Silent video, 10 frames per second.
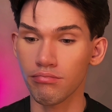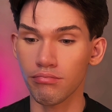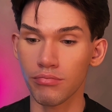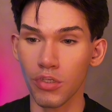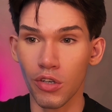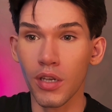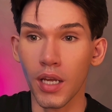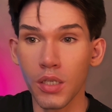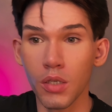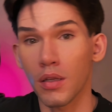don't know
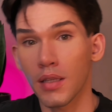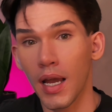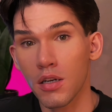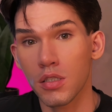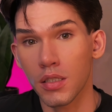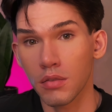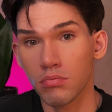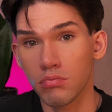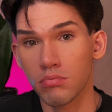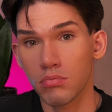anyone that actually
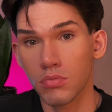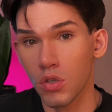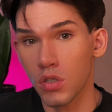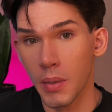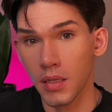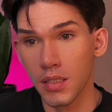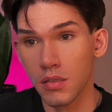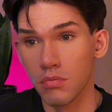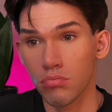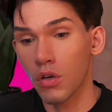talks about
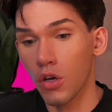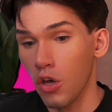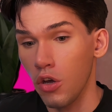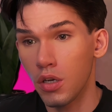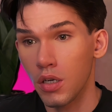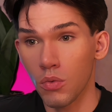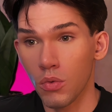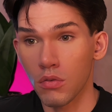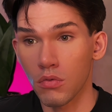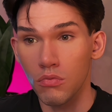this. Heard anyone
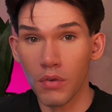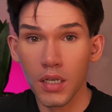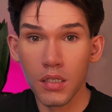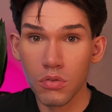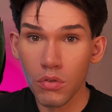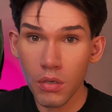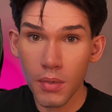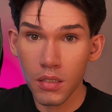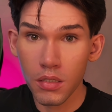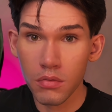on Reddit talk
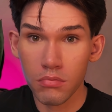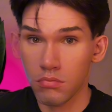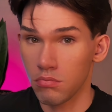about it?